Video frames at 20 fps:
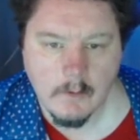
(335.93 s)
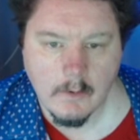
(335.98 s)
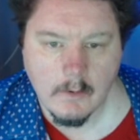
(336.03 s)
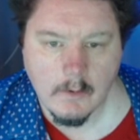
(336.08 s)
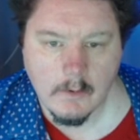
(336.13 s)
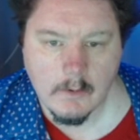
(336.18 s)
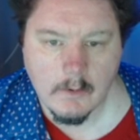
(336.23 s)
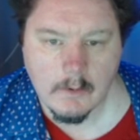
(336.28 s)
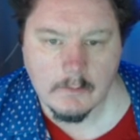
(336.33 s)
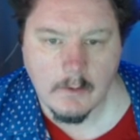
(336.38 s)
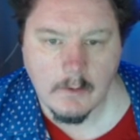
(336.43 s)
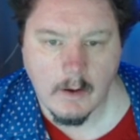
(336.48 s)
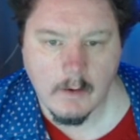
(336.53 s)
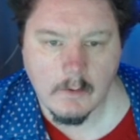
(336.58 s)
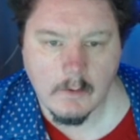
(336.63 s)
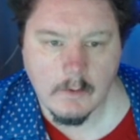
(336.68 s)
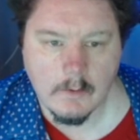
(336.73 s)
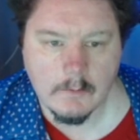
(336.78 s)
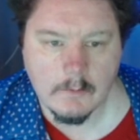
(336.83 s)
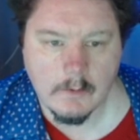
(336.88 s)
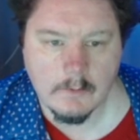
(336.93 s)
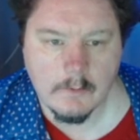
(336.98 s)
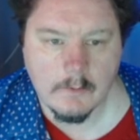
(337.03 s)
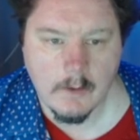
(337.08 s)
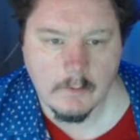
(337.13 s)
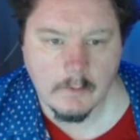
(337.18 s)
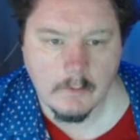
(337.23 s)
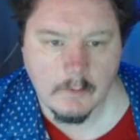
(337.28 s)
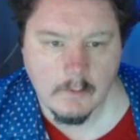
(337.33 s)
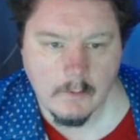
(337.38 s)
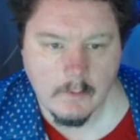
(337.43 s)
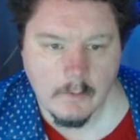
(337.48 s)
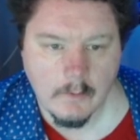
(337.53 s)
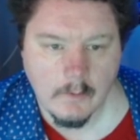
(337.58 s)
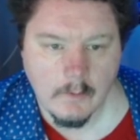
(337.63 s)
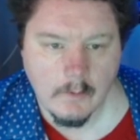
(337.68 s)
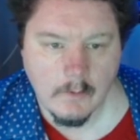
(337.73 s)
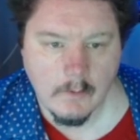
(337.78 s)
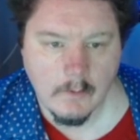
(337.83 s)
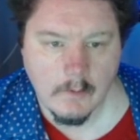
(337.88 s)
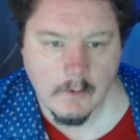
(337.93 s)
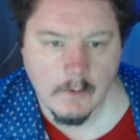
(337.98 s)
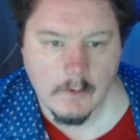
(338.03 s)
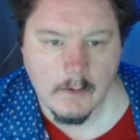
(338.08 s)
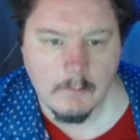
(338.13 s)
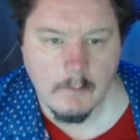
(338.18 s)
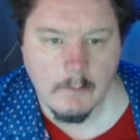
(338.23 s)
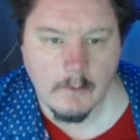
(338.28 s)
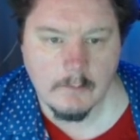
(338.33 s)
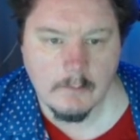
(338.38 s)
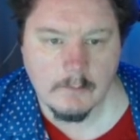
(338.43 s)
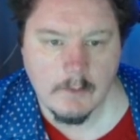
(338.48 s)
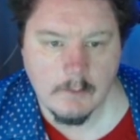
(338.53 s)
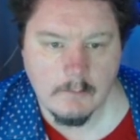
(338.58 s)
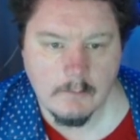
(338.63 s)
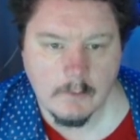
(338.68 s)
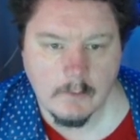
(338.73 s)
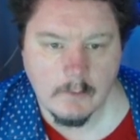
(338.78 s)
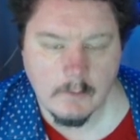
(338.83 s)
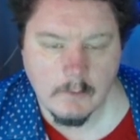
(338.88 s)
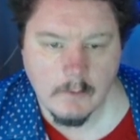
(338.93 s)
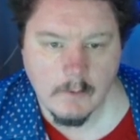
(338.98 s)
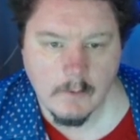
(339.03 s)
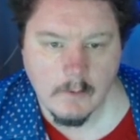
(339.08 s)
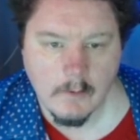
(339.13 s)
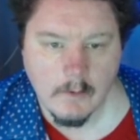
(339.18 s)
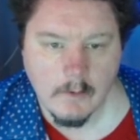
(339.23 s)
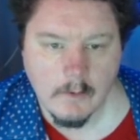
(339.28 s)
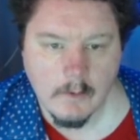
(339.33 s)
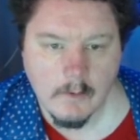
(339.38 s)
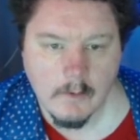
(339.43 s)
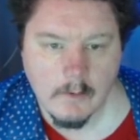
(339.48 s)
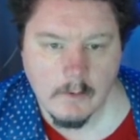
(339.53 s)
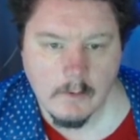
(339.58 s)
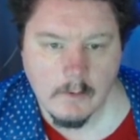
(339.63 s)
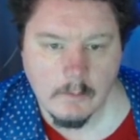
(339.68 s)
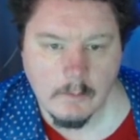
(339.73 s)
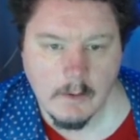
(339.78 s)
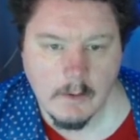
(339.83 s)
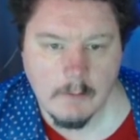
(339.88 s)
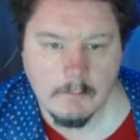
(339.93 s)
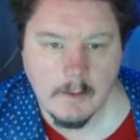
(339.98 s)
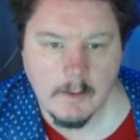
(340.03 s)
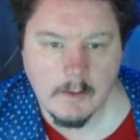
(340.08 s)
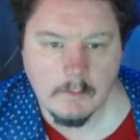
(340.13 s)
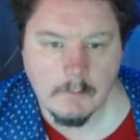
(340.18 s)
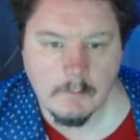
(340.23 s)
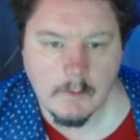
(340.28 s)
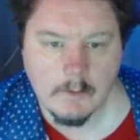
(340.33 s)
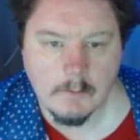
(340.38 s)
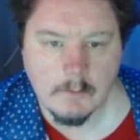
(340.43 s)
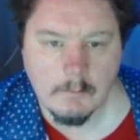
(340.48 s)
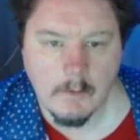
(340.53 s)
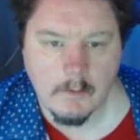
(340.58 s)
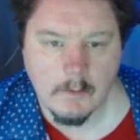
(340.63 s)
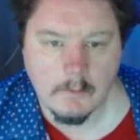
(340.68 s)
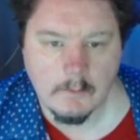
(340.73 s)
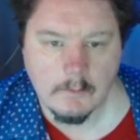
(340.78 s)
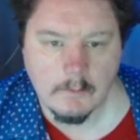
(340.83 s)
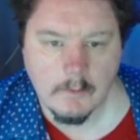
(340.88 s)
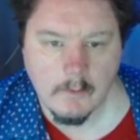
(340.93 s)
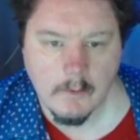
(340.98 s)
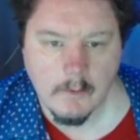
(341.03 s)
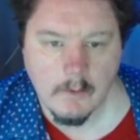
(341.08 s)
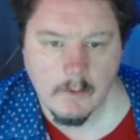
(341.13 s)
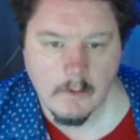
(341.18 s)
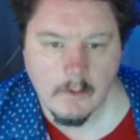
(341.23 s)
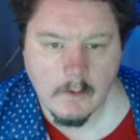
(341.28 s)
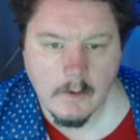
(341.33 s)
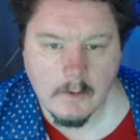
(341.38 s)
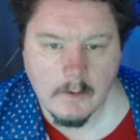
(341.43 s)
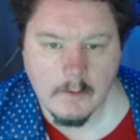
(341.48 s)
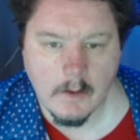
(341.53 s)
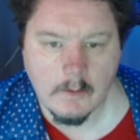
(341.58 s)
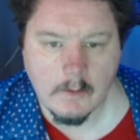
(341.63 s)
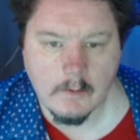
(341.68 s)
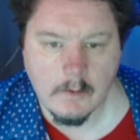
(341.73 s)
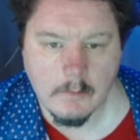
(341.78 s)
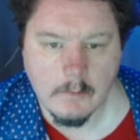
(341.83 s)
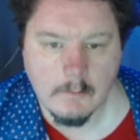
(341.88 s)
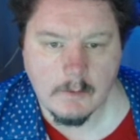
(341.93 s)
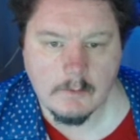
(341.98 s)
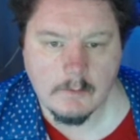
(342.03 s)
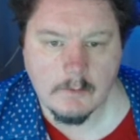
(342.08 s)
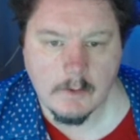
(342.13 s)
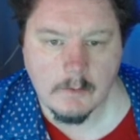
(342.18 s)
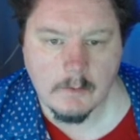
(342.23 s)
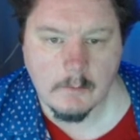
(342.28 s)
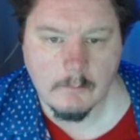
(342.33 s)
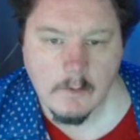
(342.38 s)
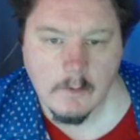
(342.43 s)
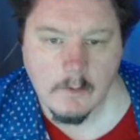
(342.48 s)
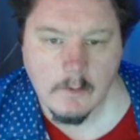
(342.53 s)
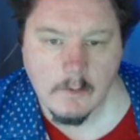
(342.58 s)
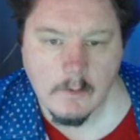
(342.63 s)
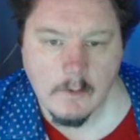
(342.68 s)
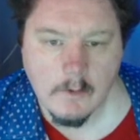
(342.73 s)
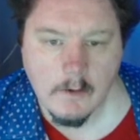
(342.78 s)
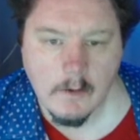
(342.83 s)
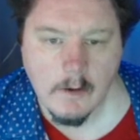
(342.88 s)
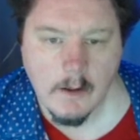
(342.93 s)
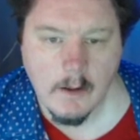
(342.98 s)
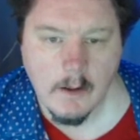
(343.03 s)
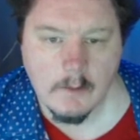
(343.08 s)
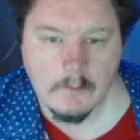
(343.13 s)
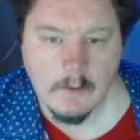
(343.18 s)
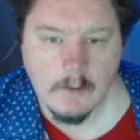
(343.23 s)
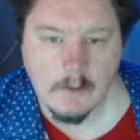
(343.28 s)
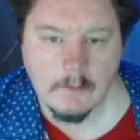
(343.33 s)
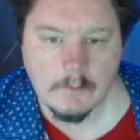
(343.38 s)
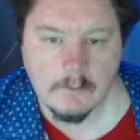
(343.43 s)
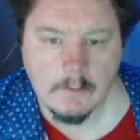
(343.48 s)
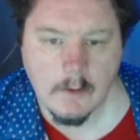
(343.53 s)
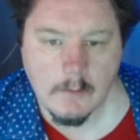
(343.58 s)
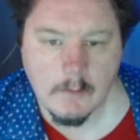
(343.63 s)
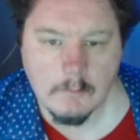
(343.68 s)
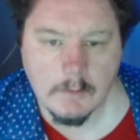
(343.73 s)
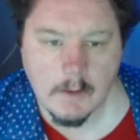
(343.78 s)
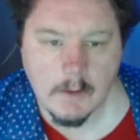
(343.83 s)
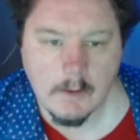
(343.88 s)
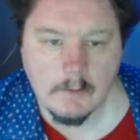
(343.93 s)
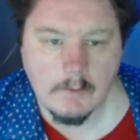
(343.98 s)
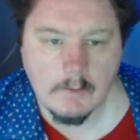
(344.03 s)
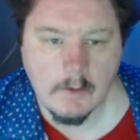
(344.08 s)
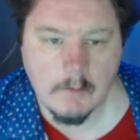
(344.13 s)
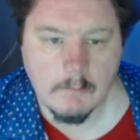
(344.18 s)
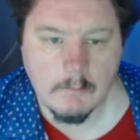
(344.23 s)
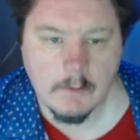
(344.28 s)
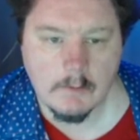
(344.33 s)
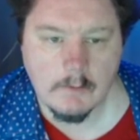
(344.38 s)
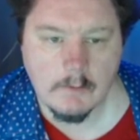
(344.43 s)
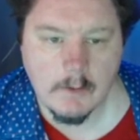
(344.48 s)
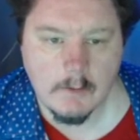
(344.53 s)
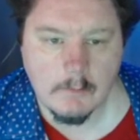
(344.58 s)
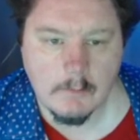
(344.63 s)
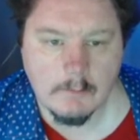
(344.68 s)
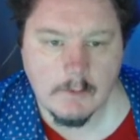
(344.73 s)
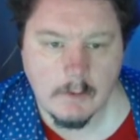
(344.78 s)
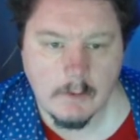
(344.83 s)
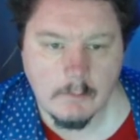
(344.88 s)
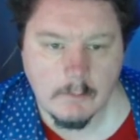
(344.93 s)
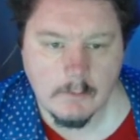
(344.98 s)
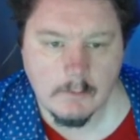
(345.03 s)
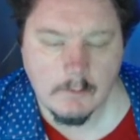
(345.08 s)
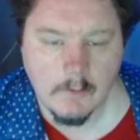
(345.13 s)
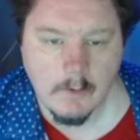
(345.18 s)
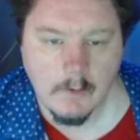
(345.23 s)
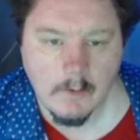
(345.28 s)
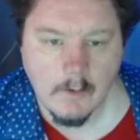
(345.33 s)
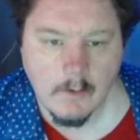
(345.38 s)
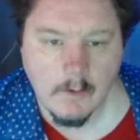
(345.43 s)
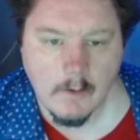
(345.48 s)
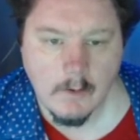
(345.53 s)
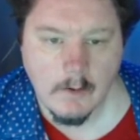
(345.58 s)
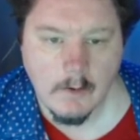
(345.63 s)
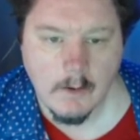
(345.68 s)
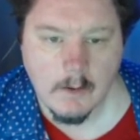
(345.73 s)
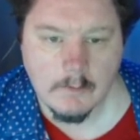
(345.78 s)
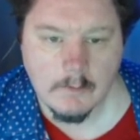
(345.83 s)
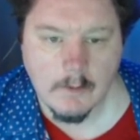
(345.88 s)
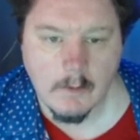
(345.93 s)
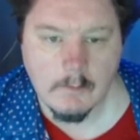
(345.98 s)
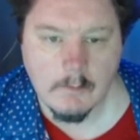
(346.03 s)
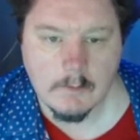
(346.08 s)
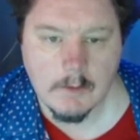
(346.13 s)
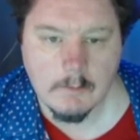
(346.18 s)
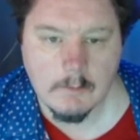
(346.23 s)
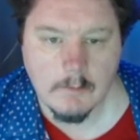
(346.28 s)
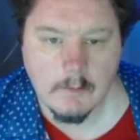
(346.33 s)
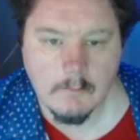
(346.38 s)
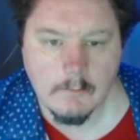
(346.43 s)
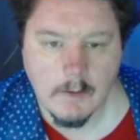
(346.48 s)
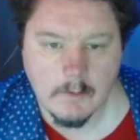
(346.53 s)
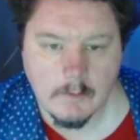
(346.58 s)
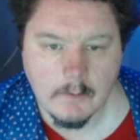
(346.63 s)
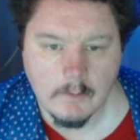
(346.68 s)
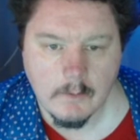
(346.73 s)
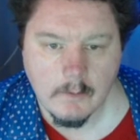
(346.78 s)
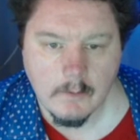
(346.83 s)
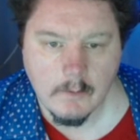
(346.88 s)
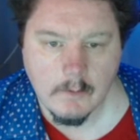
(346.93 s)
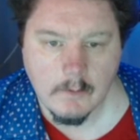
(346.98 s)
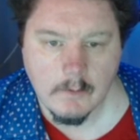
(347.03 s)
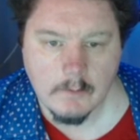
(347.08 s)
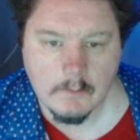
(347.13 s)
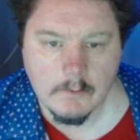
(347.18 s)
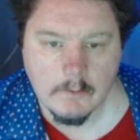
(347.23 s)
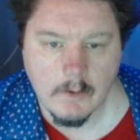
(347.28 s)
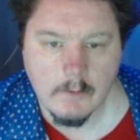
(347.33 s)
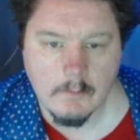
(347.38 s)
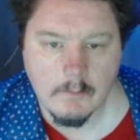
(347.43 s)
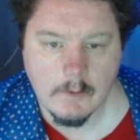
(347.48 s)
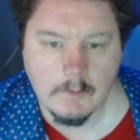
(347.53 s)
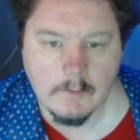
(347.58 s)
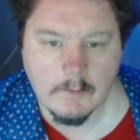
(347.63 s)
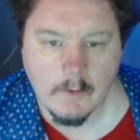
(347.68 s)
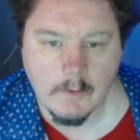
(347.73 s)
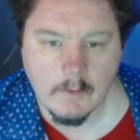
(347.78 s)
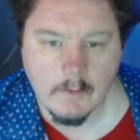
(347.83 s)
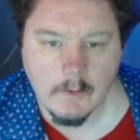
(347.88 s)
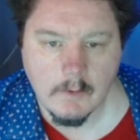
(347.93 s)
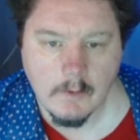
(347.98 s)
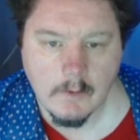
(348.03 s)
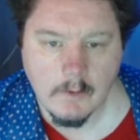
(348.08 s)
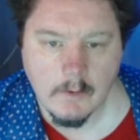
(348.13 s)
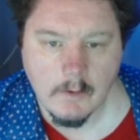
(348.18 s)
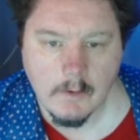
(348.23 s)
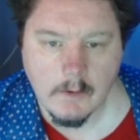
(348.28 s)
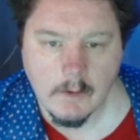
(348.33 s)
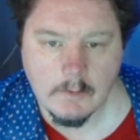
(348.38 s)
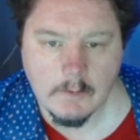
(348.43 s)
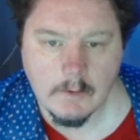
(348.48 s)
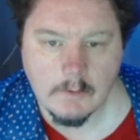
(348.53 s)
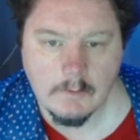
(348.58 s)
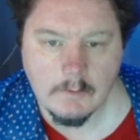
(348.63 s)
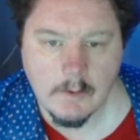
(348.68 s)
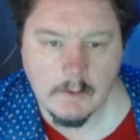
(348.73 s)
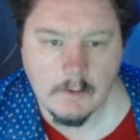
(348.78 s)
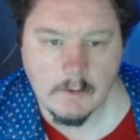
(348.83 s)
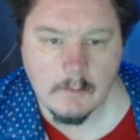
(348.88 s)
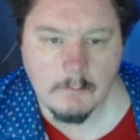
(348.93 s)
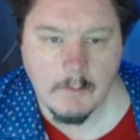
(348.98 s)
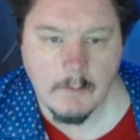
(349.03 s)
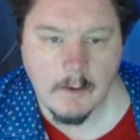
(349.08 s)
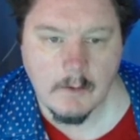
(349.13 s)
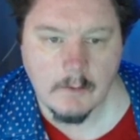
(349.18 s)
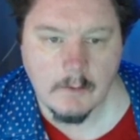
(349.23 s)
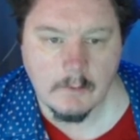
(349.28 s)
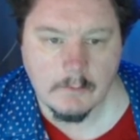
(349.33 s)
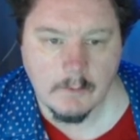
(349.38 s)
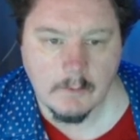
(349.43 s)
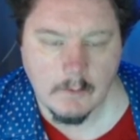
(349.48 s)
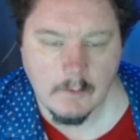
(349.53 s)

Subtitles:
in our understanding of the most difficult, repeat-rich parts of the human genome. And this complete human genome sequence has already provided new insight into genome biology,